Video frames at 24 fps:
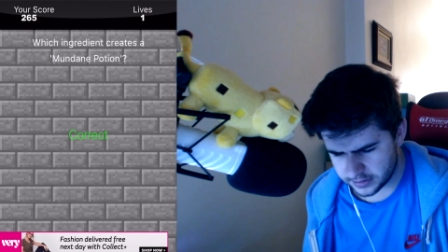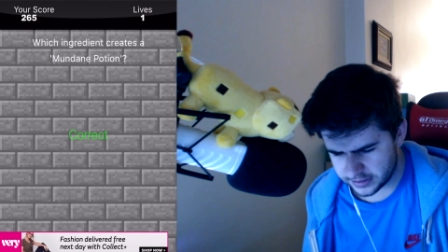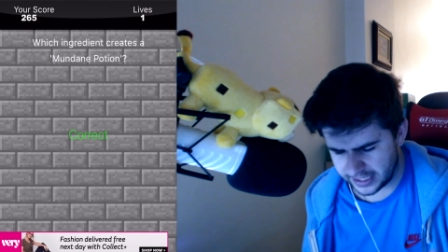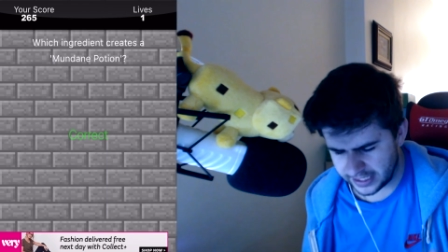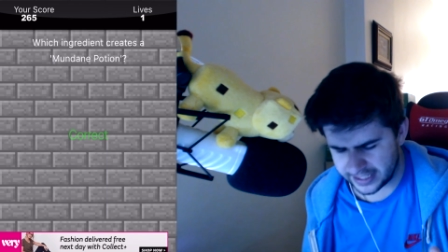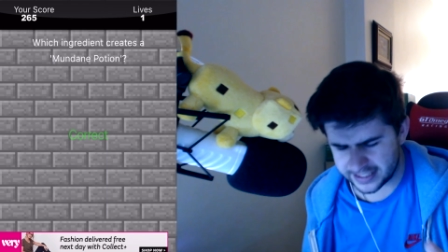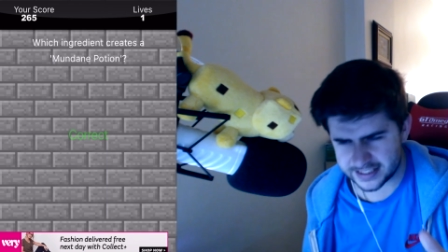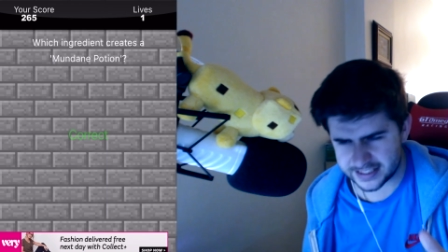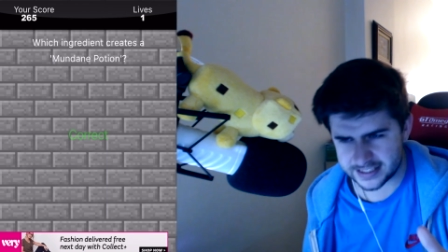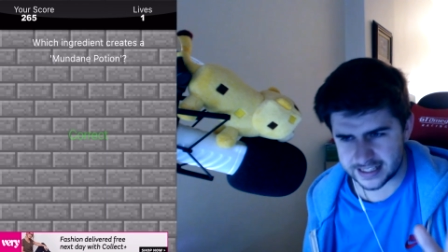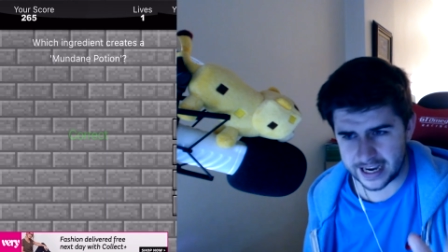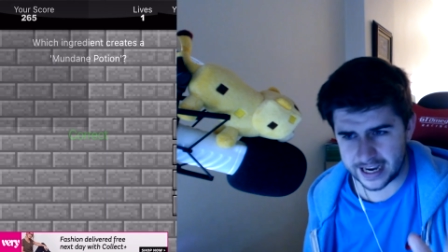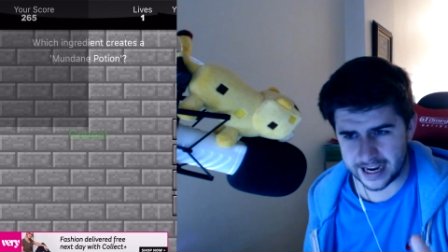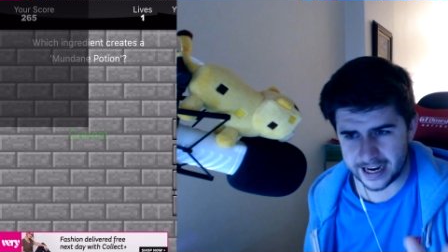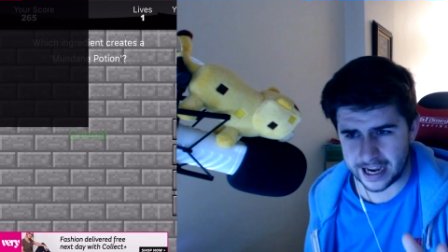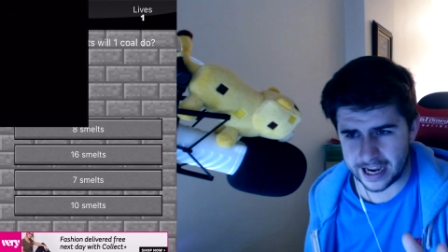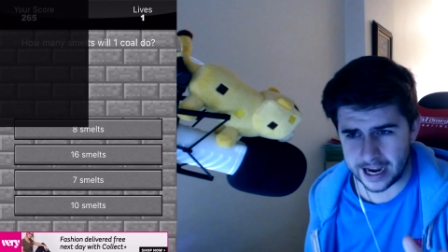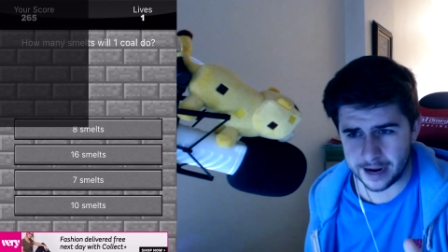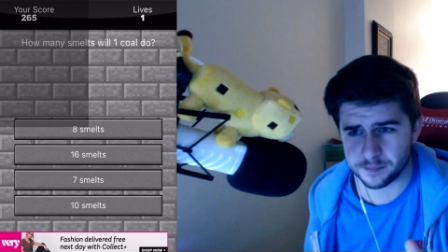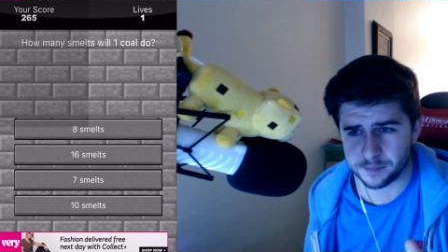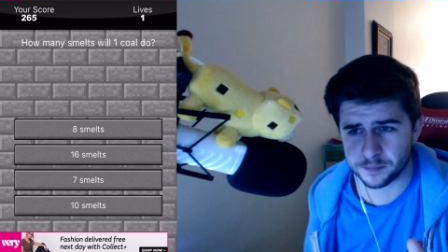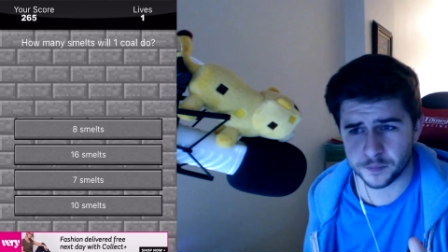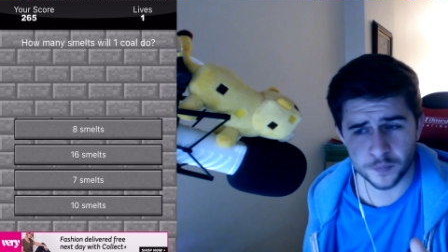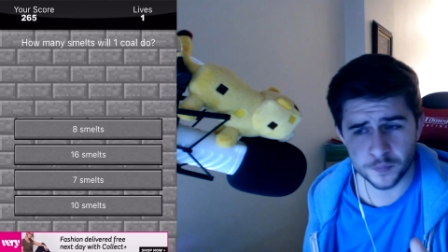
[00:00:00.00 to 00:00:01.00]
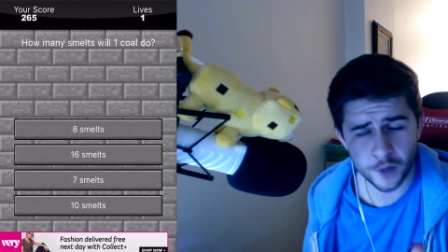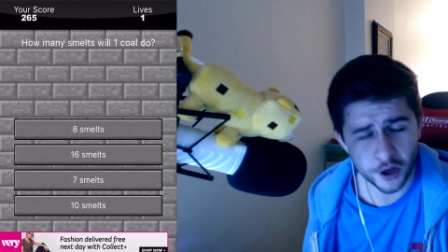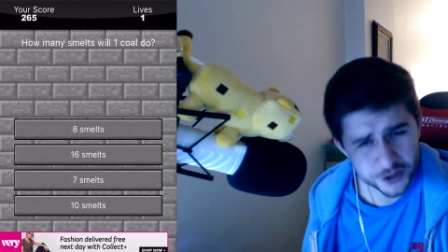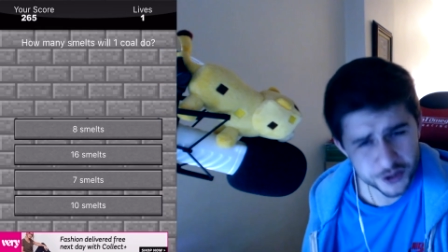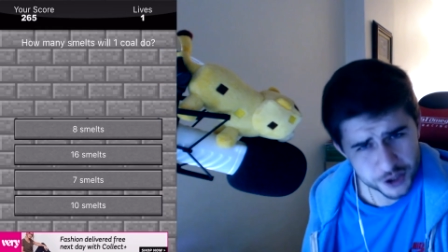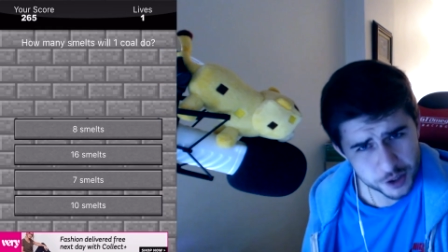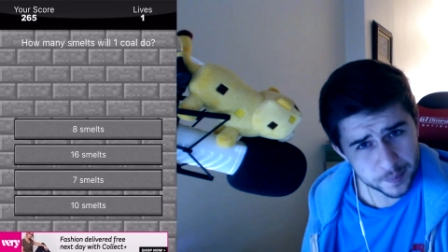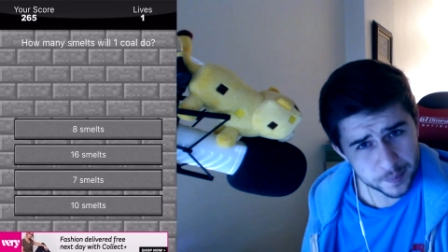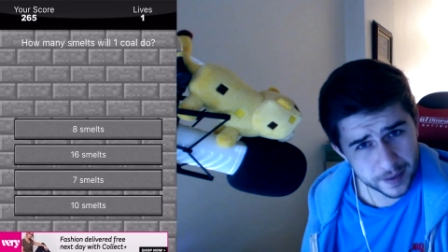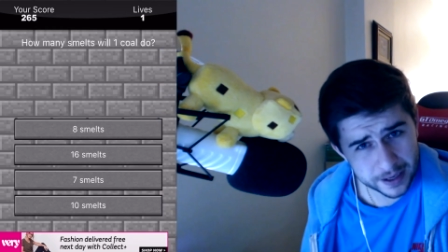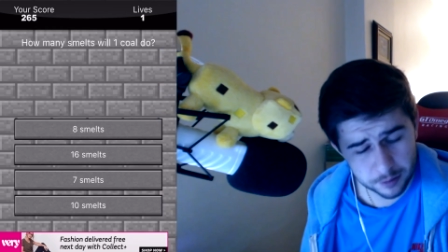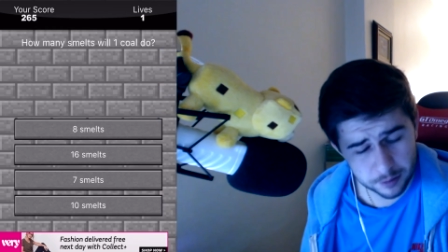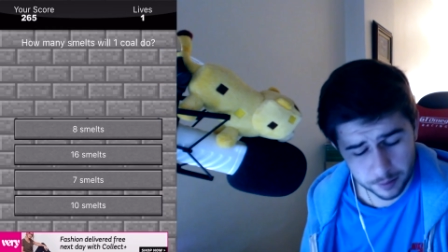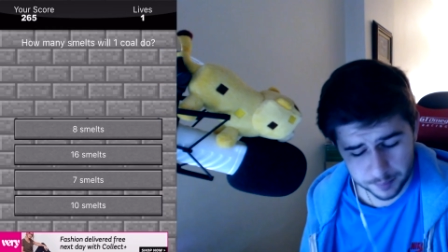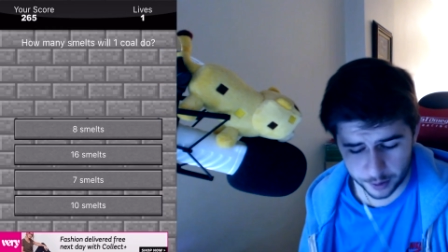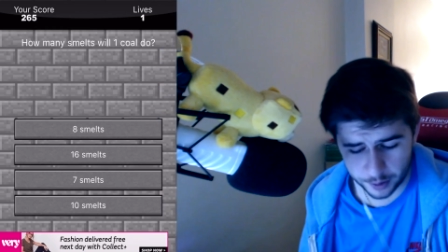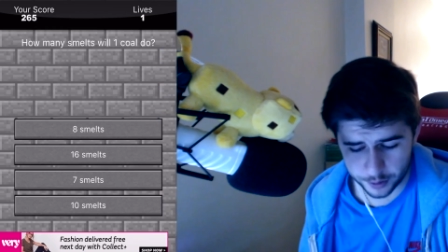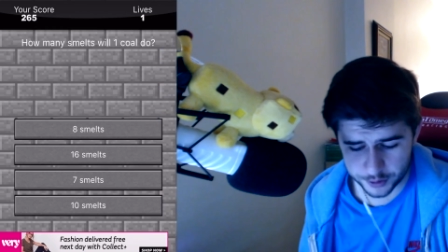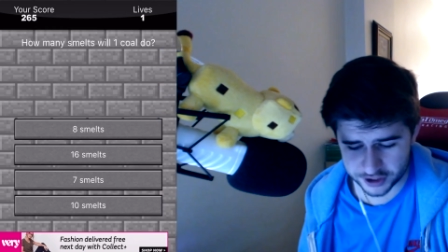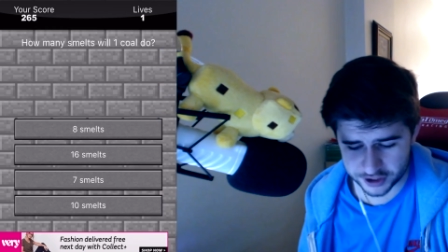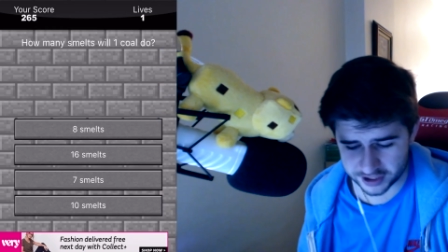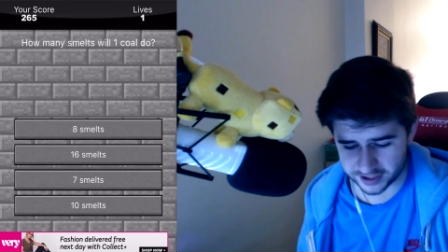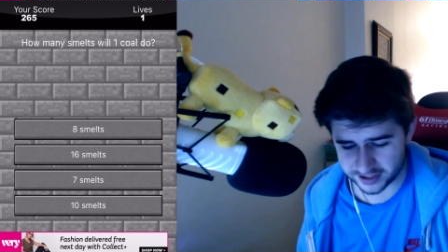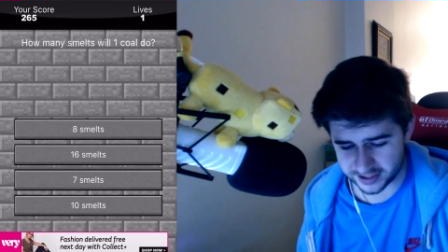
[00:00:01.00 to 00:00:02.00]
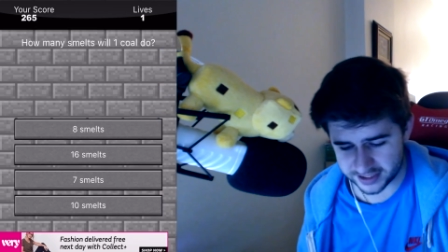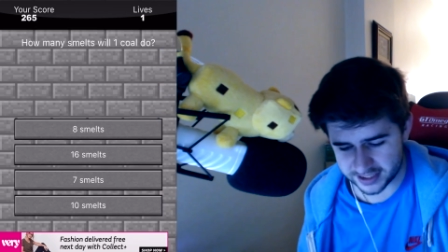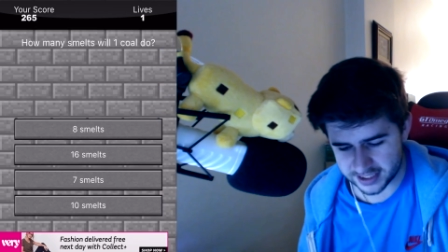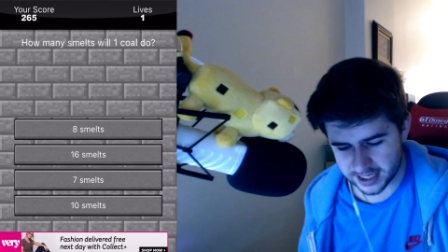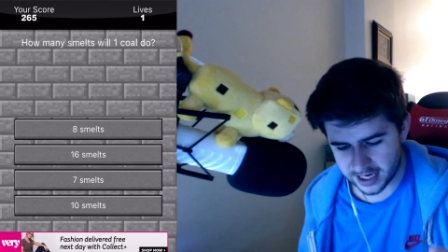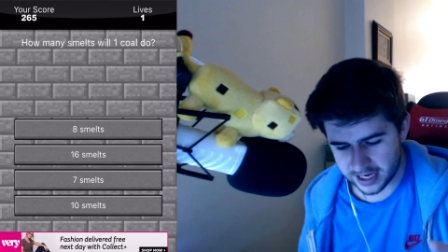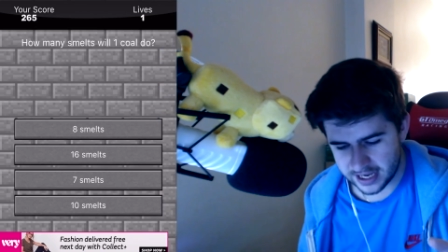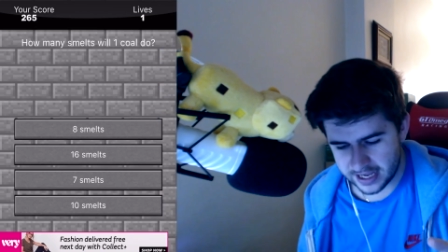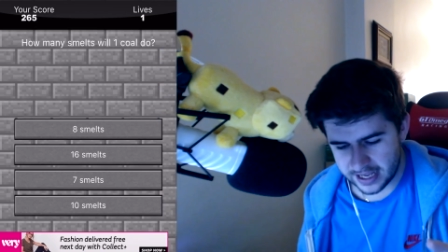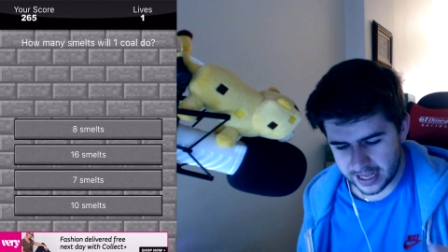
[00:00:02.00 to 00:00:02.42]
Yes, I, I'm not too bad with potions.